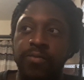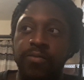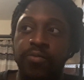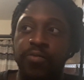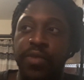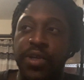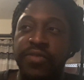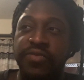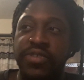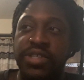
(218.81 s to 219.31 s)

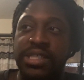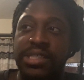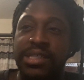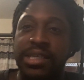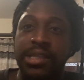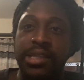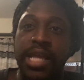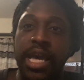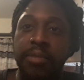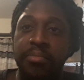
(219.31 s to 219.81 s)
we've
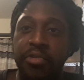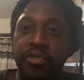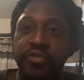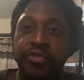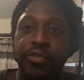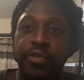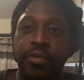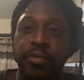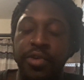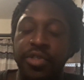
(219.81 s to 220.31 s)
seen that
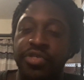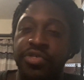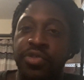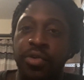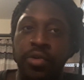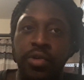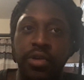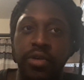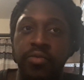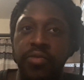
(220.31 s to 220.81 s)
before with
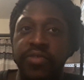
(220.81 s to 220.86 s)
Thor.